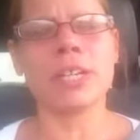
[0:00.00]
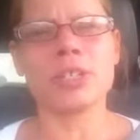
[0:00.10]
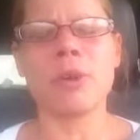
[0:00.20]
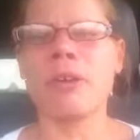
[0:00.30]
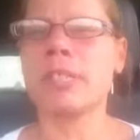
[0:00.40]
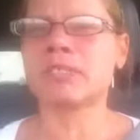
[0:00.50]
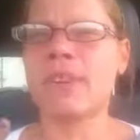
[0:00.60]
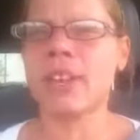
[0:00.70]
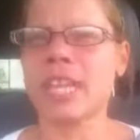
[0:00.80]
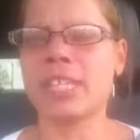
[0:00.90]
You always
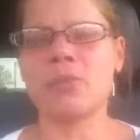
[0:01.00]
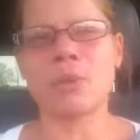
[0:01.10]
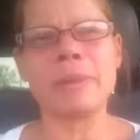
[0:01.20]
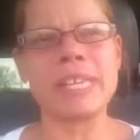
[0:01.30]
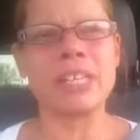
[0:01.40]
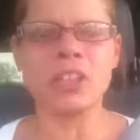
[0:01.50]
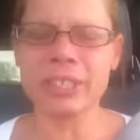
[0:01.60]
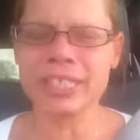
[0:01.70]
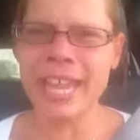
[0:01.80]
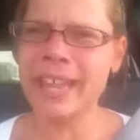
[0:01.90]
felt like you were being
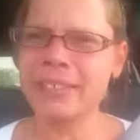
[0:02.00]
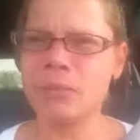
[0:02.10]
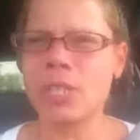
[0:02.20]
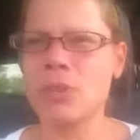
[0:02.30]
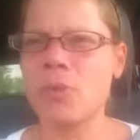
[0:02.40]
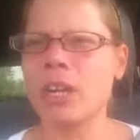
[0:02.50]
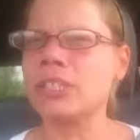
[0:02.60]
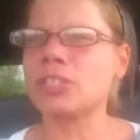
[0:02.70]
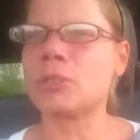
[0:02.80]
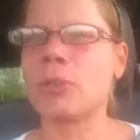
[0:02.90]
looked at when you walked
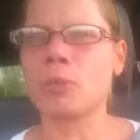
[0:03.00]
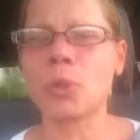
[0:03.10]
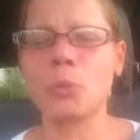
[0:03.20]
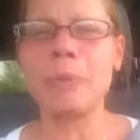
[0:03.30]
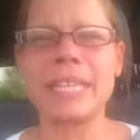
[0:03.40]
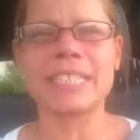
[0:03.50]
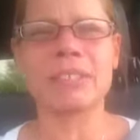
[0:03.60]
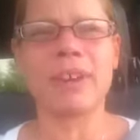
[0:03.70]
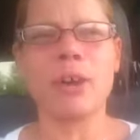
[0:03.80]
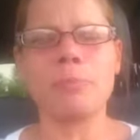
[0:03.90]
into a room because
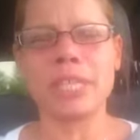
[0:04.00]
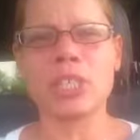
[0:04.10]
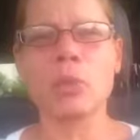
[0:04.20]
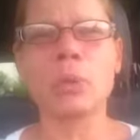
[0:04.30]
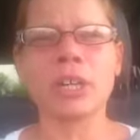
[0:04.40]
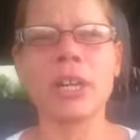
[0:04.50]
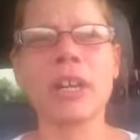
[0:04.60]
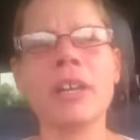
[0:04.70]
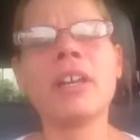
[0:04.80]
of how big you were.